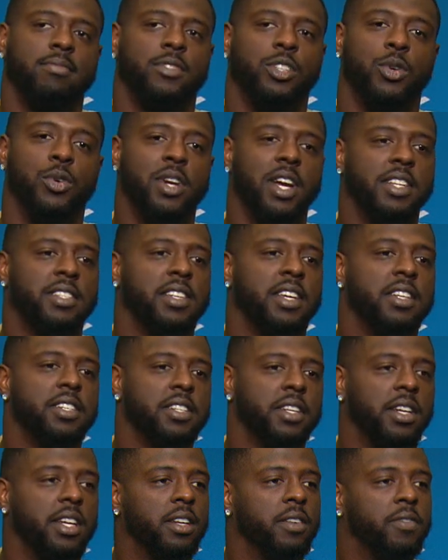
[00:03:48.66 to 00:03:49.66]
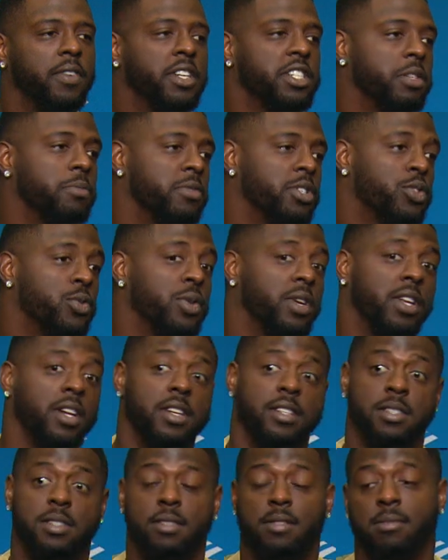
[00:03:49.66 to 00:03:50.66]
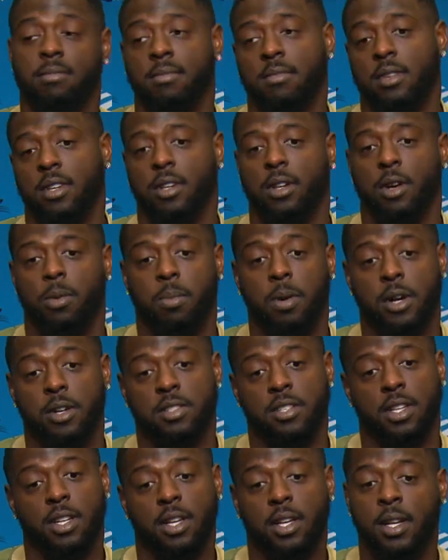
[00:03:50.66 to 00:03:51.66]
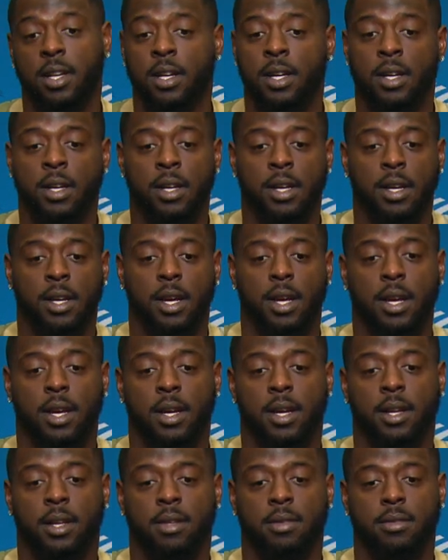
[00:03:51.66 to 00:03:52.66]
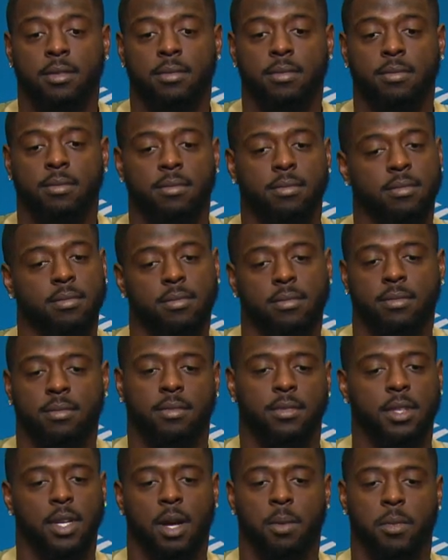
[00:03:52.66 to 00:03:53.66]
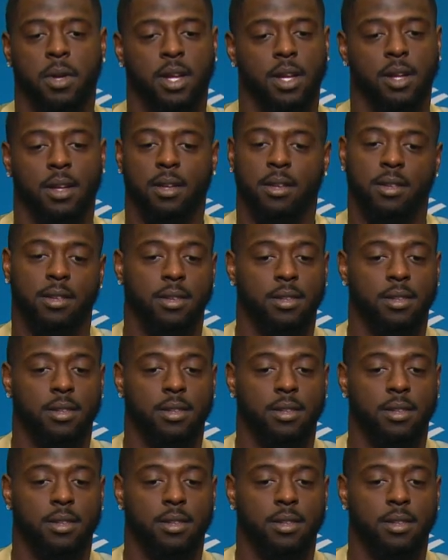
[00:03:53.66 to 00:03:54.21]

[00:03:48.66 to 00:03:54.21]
create tension and division between us, you know, personally. And, I mean,